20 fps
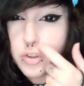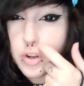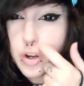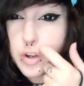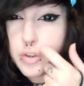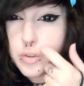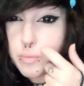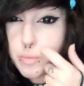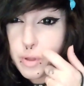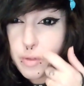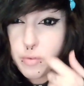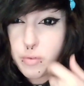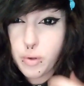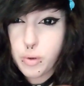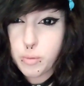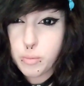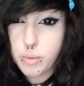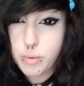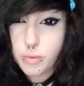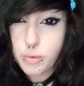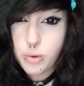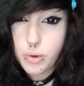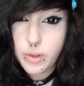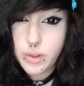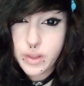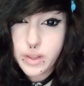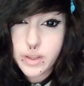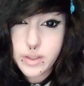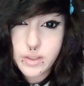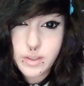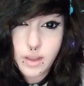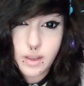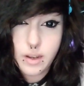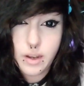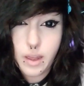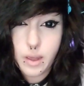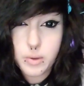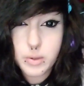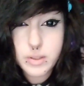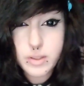charged my phone before this, and
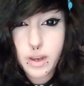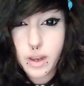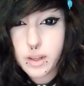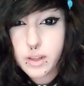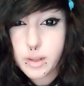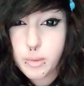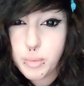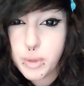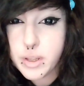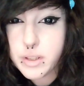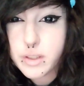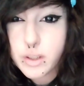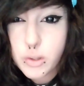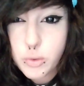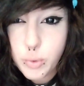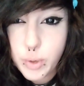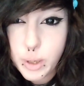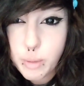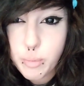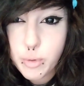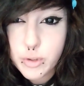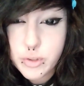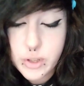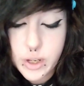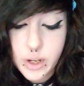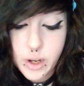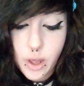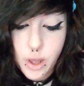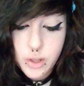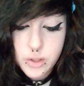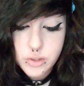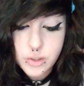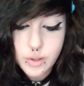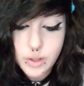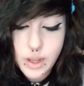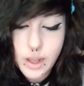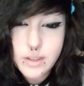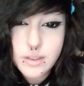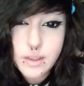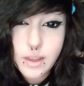now it's telling me it's at 20%. So
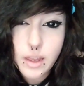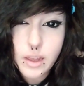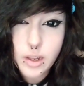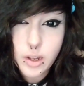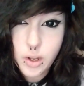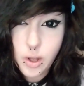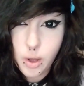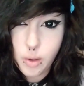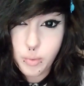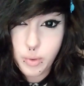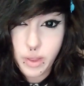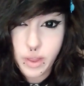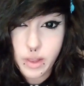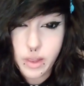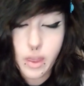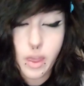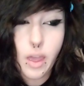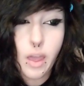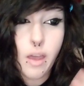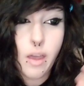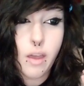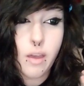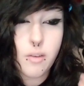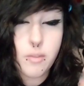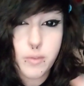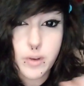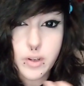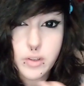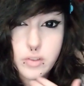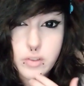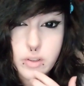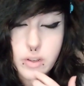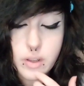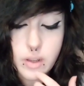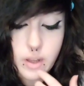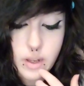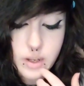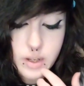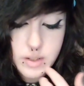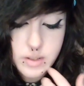let's get going. First,
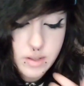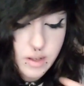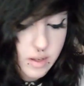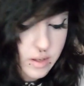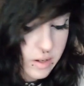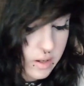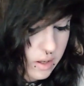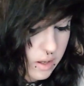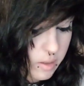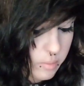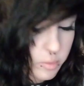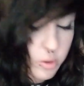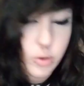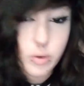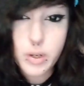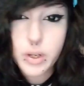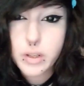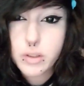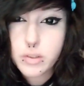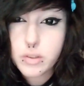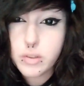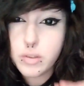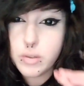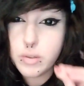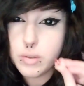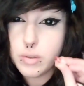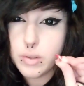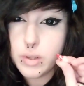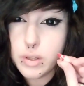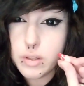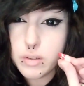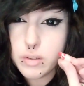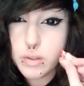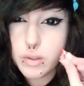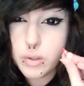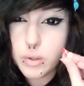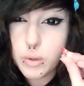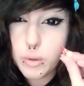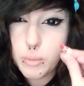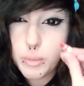like I said, I'm going to do these
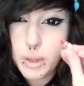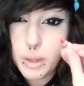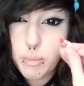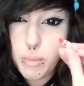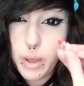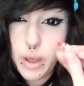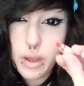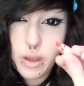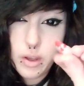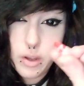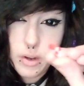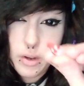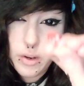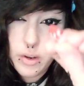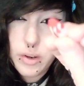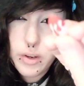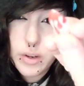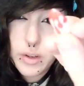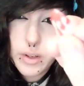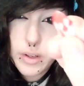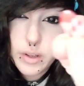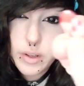gloomy bear